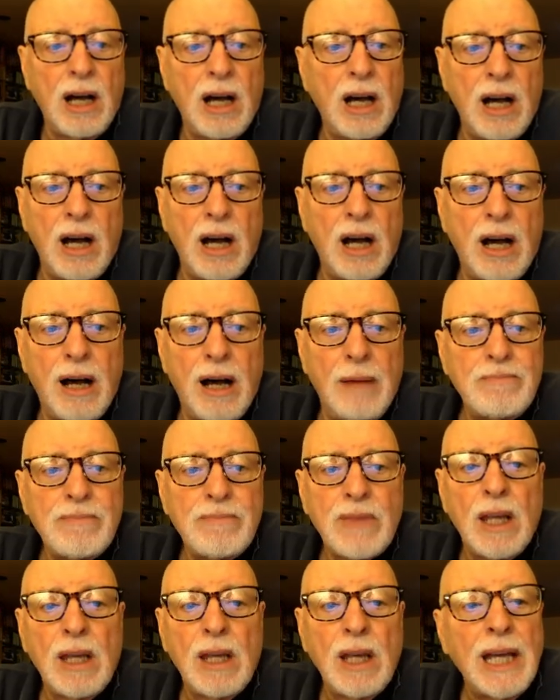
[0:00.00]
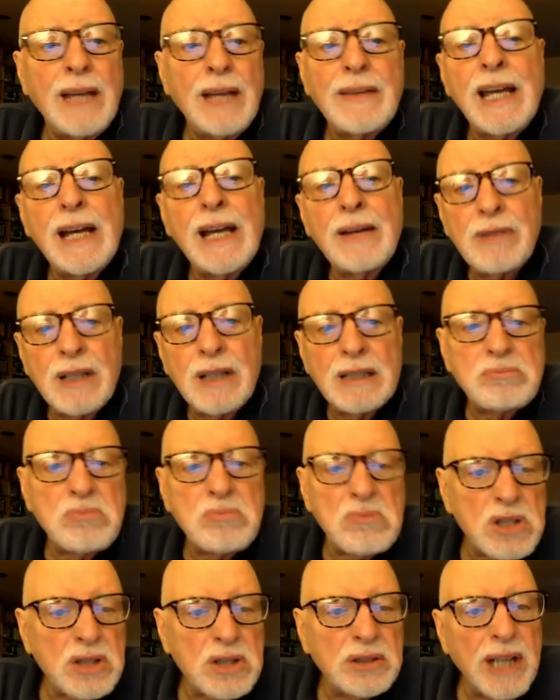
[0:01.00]
Um, and they have uh,
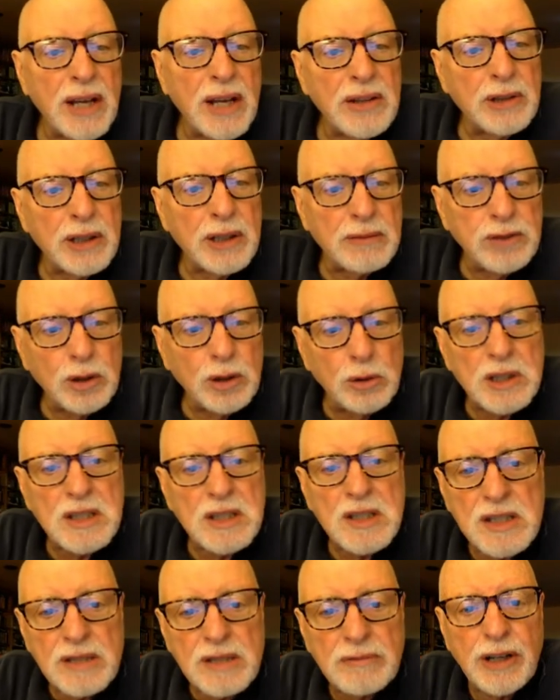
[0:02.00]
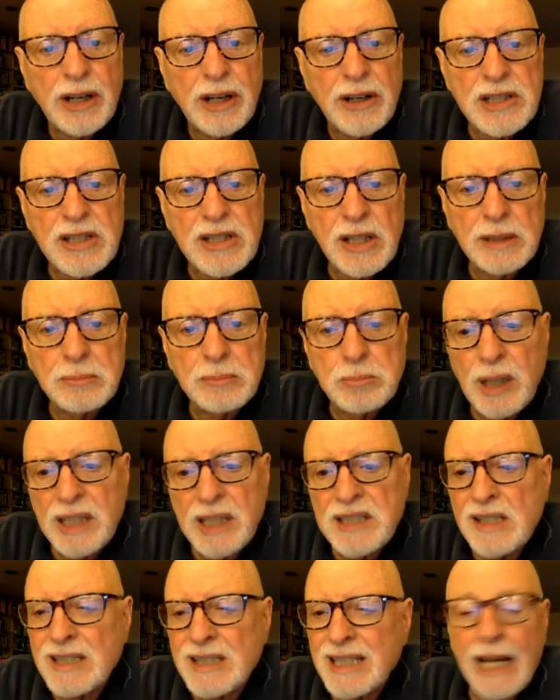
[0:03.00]
certain other influences in various other
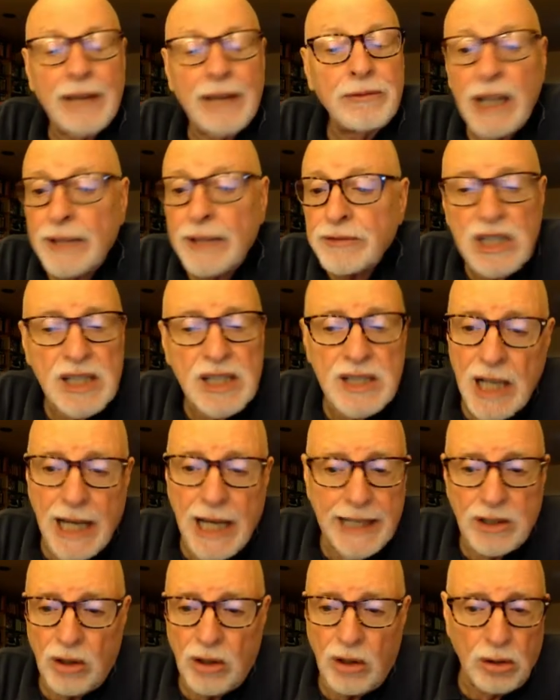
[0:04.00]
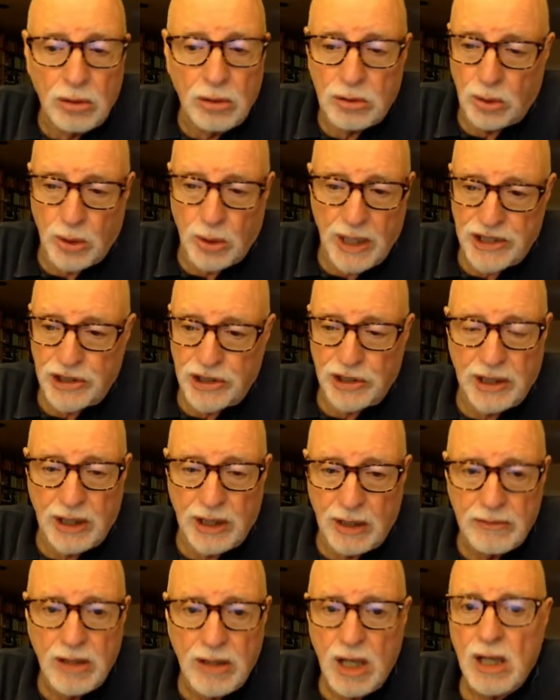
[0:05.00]
places. And I've left aside the whole question
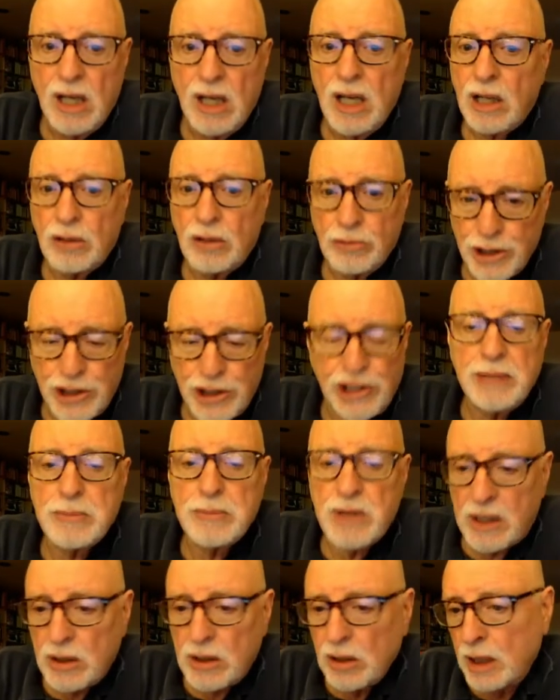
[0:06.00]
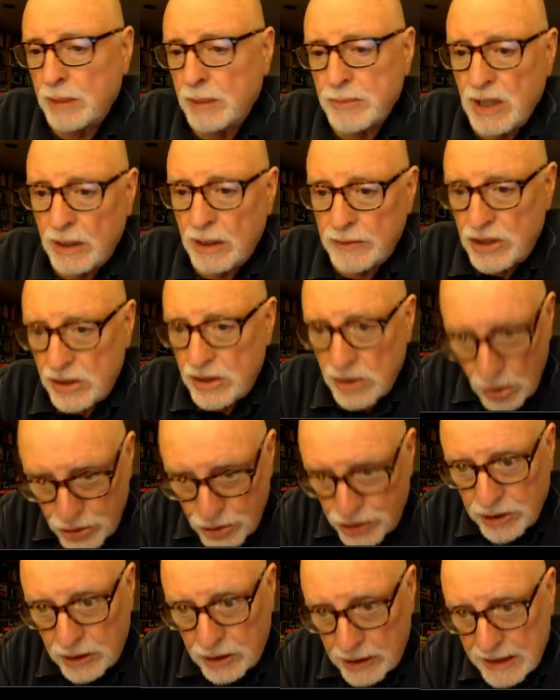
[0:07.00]
of regimes that call themselves
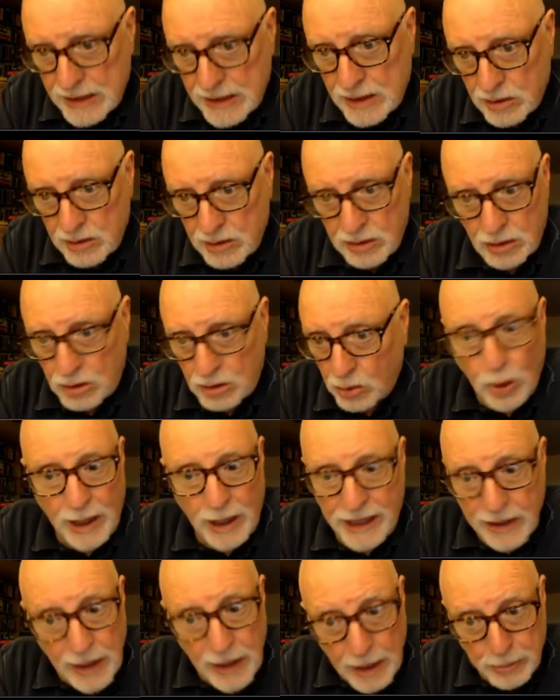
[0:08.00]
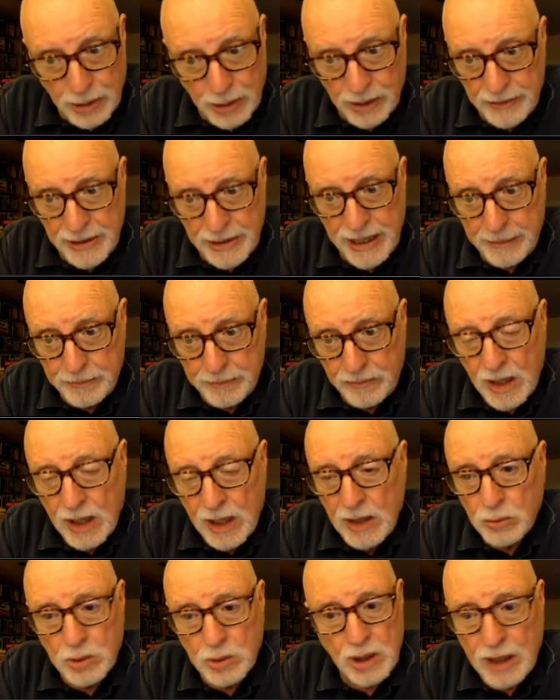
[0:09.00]
socialist. There are quite a number of them
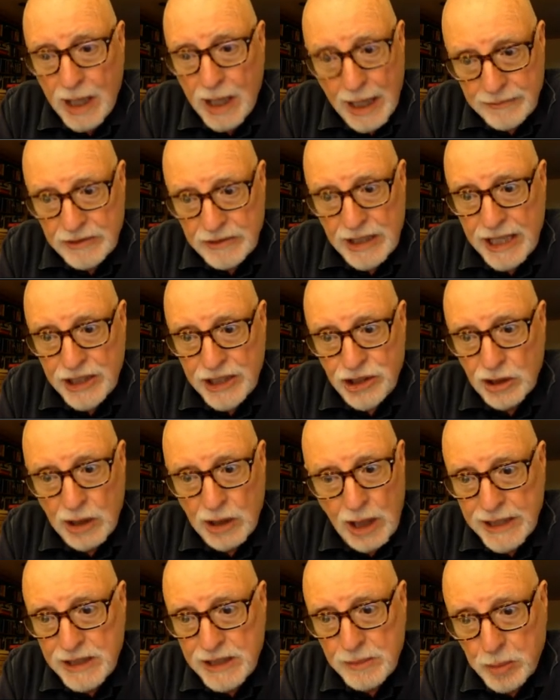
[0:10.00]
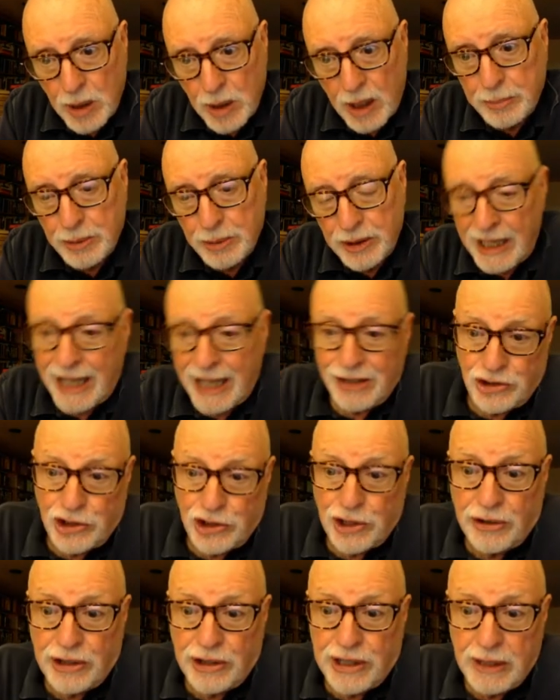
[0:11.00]
with a lot of nationalized property.
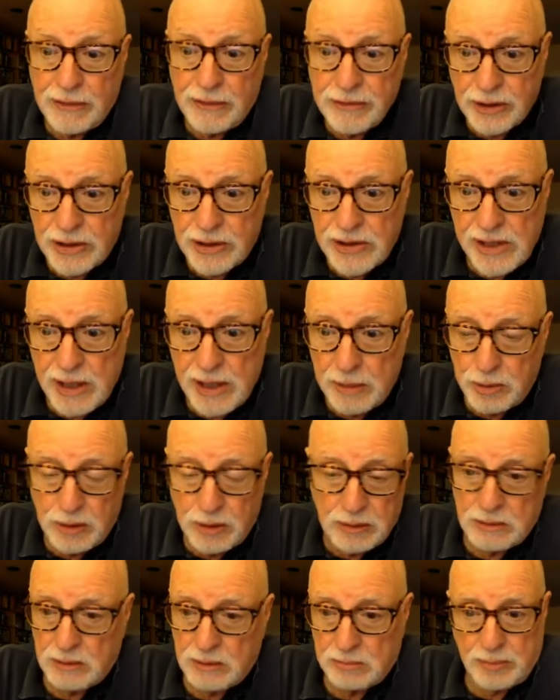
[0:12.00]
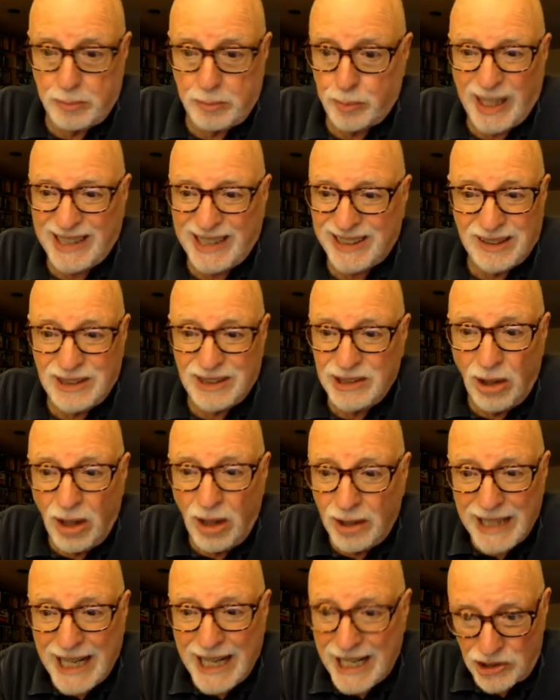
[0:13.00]
Algeria, for example, practically
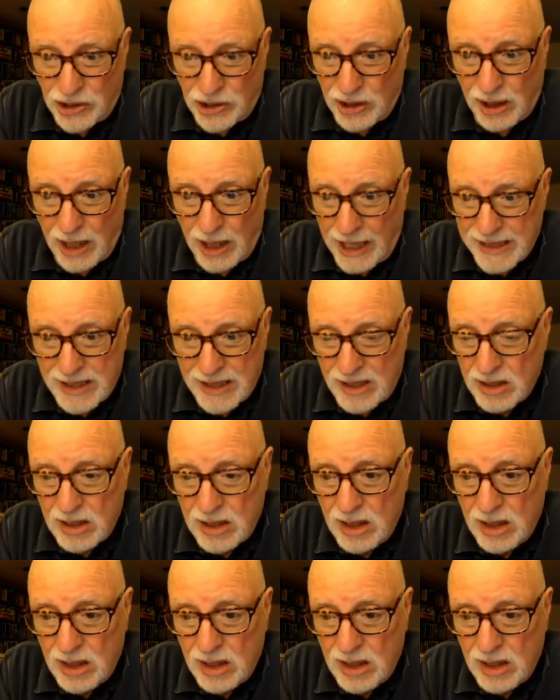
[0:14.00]
all nationalized.